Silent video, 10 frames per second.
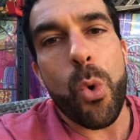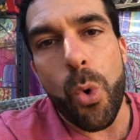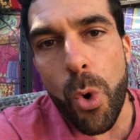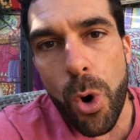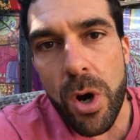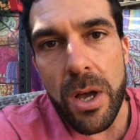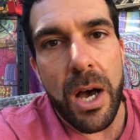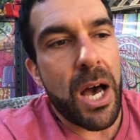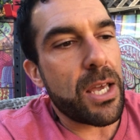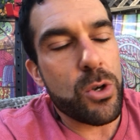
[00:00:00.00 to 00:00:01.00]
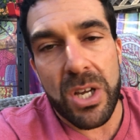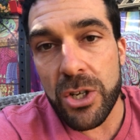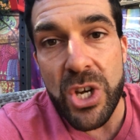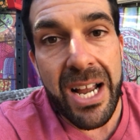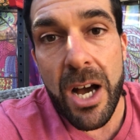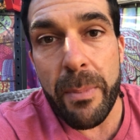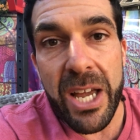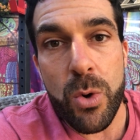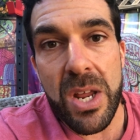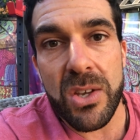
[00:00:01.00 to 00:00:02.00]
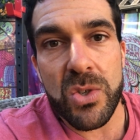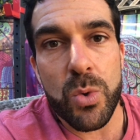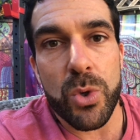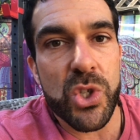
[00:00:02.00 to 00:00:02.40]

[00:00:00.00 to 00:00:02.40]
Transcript: or uh, you can check out my creating school.